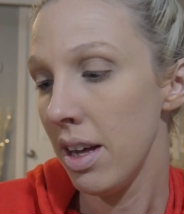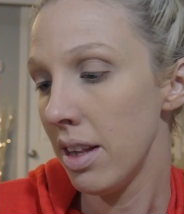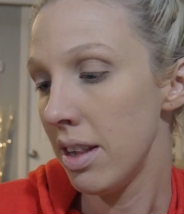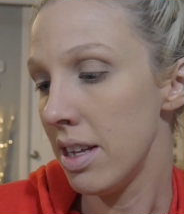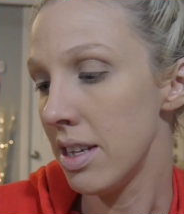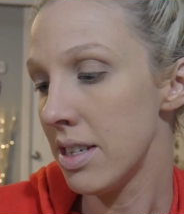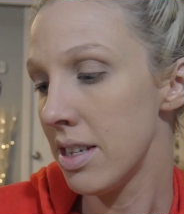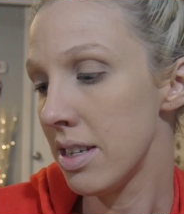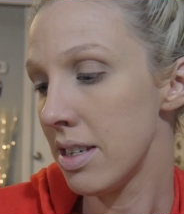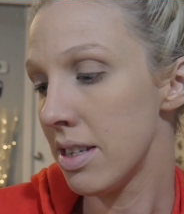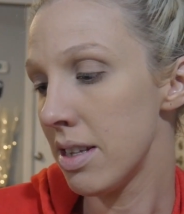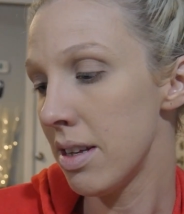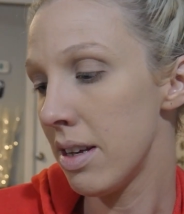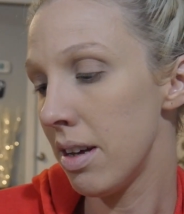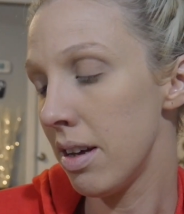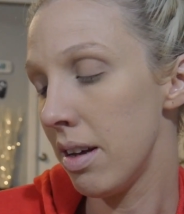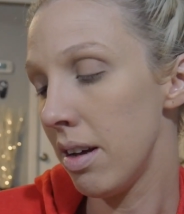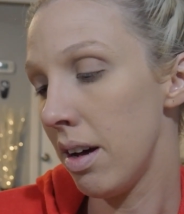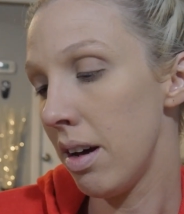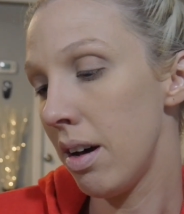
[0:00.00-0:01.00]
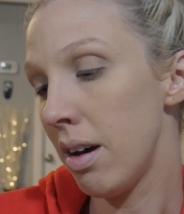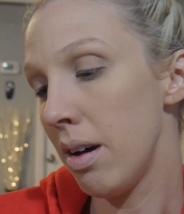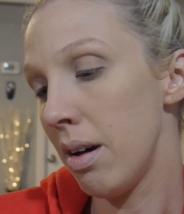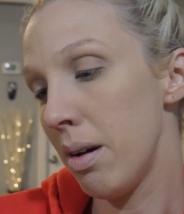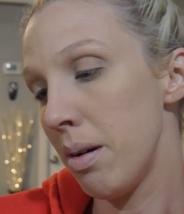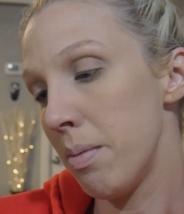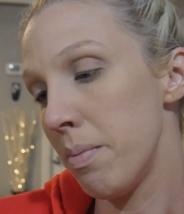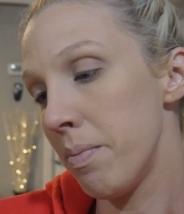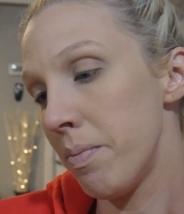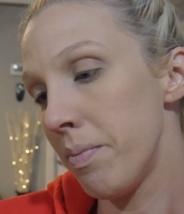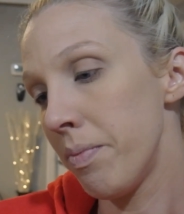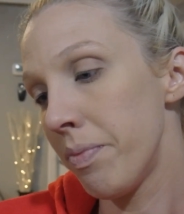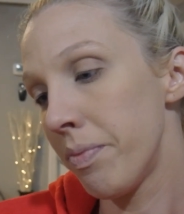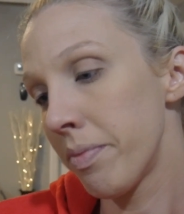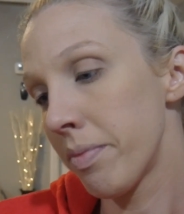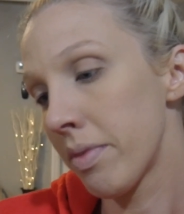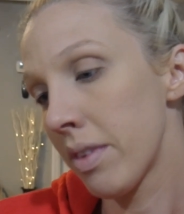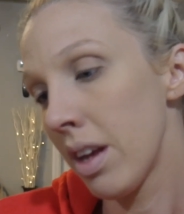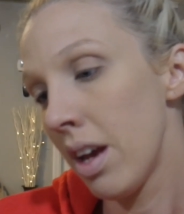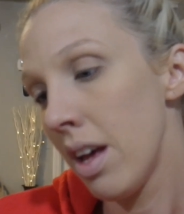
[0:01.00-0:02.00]
This is the
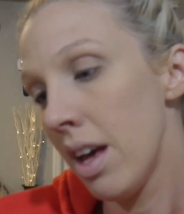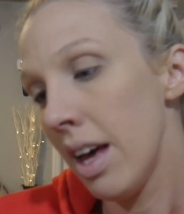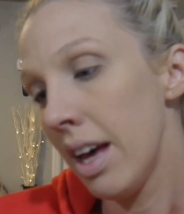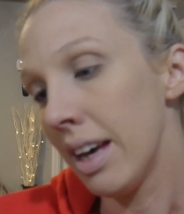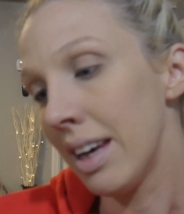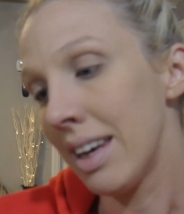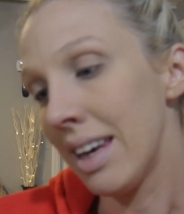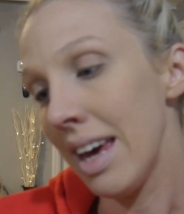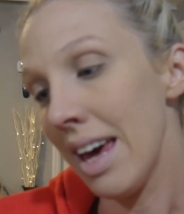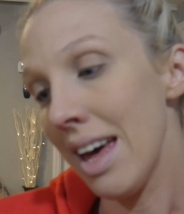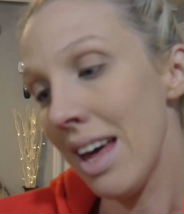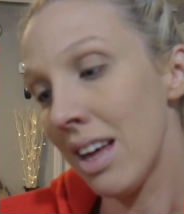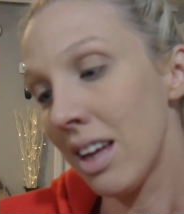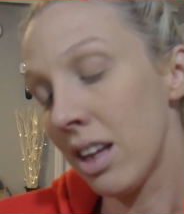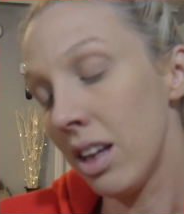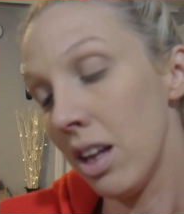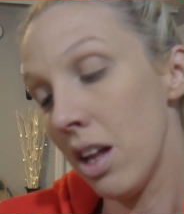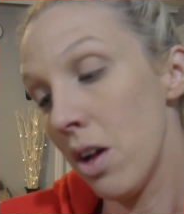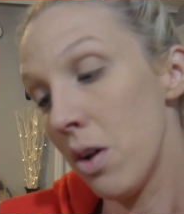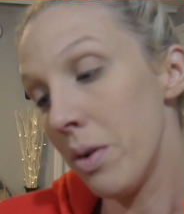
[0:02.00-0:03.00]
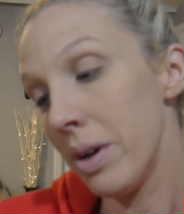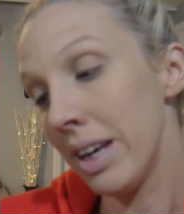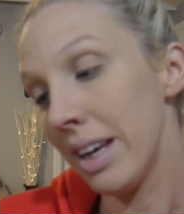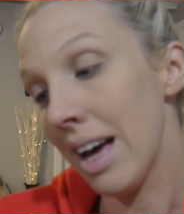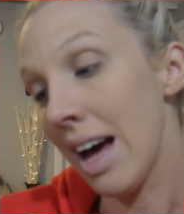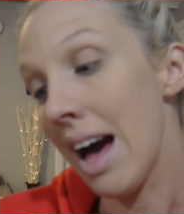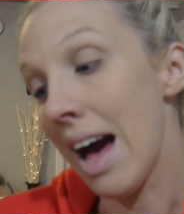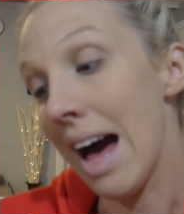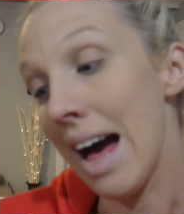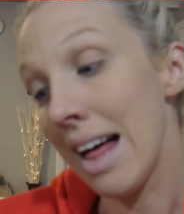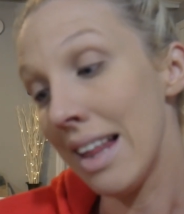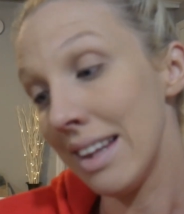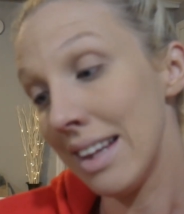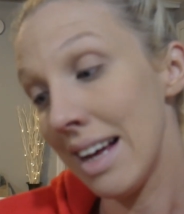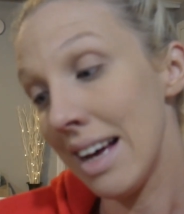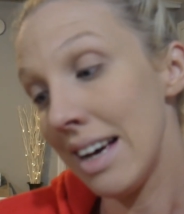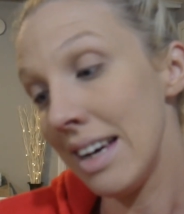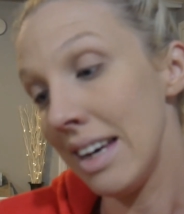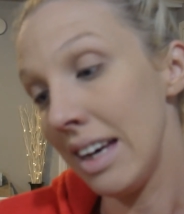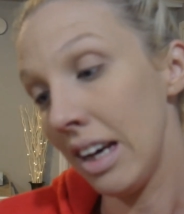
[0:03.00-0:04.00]
Get Glowing
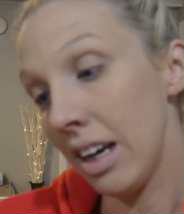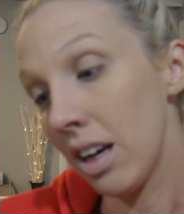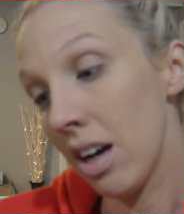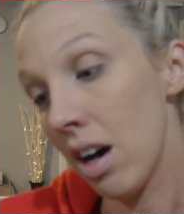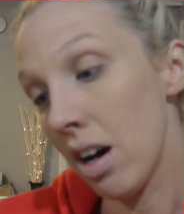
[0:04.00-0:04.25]
Highlight and